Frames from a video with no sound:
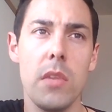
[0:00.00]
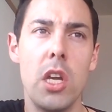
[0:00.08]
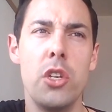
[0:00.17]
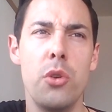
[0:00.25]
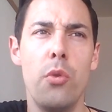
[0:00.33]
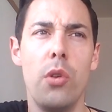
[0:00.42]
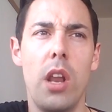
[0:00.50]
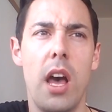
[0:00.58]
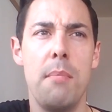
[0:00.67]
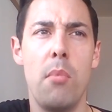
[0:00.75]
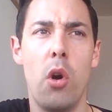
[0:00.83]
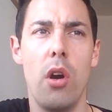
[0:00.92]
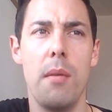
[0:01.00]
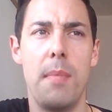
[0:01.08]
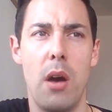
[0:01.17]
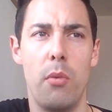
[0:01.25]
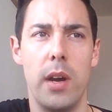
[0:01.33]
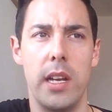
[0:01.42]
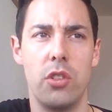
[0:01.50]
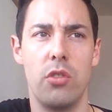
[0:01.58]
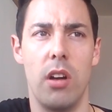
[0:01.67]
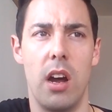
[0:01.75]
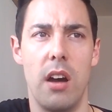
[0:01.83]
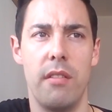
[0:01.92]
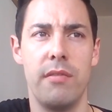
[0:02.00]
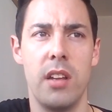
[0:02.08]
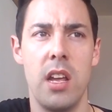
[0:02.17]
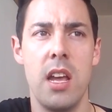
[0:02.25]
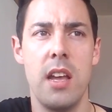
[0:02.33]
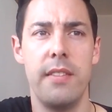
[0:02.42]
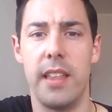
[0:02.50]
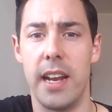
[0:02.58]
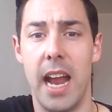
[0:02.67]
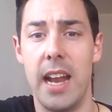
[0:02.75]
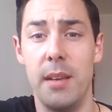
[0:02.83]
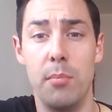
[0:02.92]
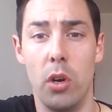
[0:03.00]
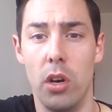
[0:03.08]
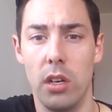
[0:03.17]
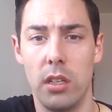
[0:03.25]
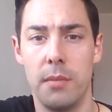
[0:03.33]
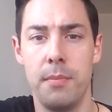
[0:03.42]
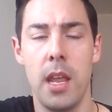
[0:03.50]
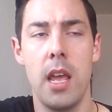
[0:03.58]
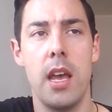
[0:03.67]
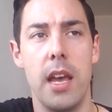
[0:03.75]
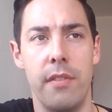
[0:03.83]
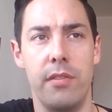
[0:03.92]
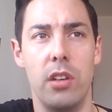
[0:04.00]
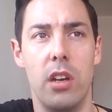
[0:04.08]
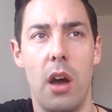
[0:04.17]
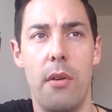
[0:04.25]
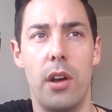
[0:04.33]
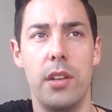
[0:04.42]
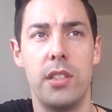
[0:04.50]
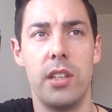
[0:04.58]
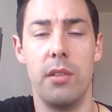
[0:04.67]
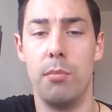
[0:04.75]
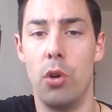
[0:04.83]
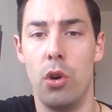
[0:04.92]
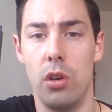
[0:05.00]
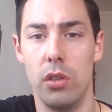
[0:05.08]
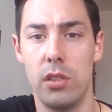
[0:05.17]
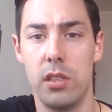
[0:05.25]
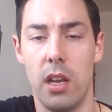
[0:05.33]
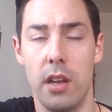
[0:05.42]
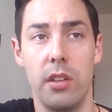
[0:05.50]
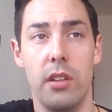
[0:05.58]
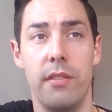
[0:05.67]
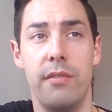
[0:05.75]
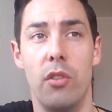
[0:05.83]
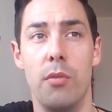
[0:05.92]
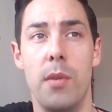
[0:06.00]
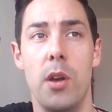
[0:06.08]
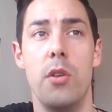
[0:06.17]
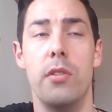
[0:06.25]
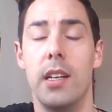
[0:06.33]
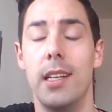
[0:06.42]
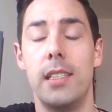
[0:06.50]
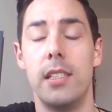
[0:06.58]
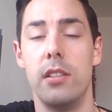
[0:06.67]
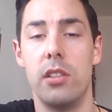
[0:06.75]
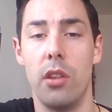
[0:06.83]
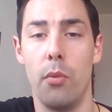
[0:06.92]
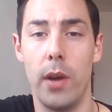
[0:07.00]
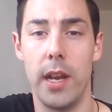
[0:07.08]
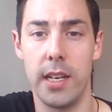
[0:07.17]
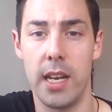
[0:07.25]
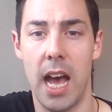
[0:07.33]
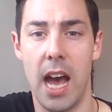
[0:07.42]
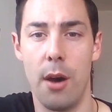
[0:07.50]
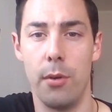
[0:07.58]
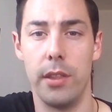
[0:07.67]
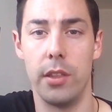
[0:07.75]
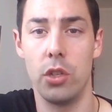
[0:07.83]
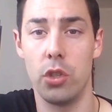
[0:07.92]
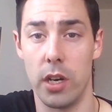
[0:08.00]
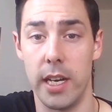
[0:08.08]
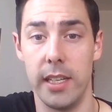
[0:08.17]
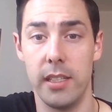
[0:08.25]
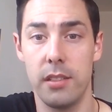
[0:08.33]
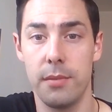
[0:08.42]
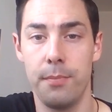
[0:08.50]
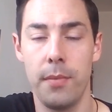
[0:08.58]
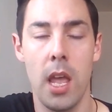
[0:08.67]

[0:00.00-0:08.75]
"You will learn more about witchcraft than any book if you go onto the moors under the full moon and listen to the wind howl in the trees."